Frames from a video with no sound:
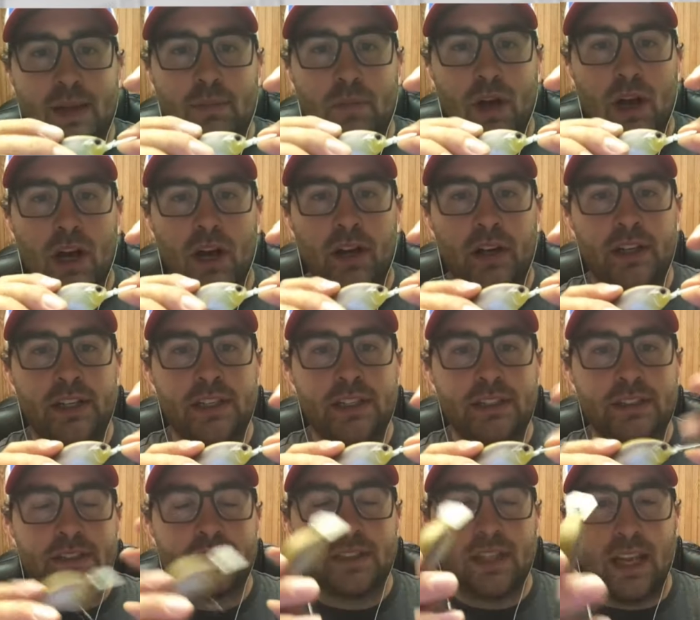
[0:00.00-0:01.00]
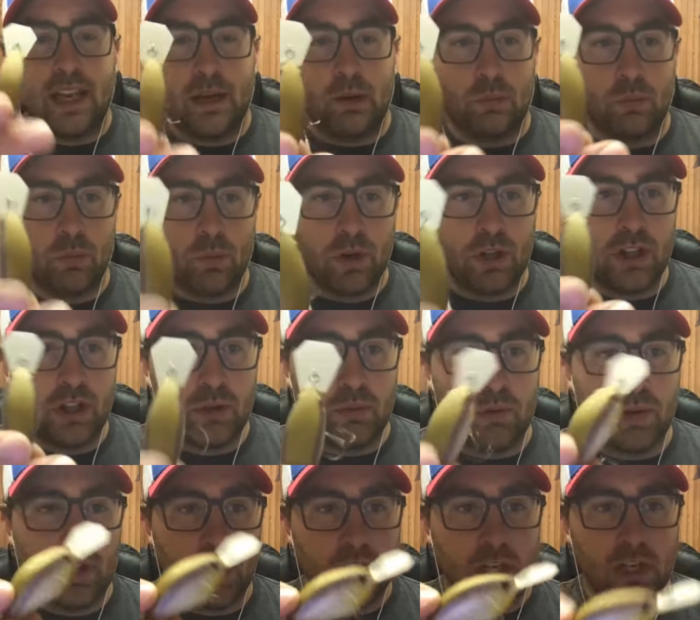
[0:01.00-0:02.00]
MR is a really,
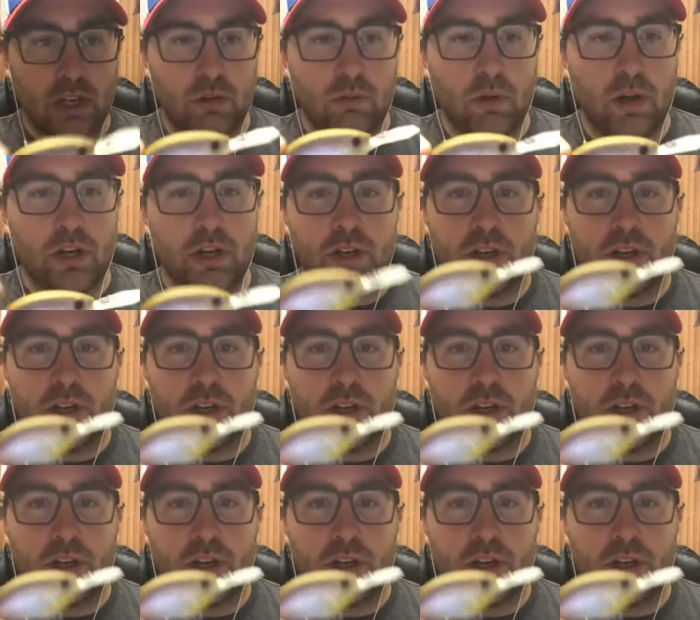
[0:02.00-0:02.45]
really good one.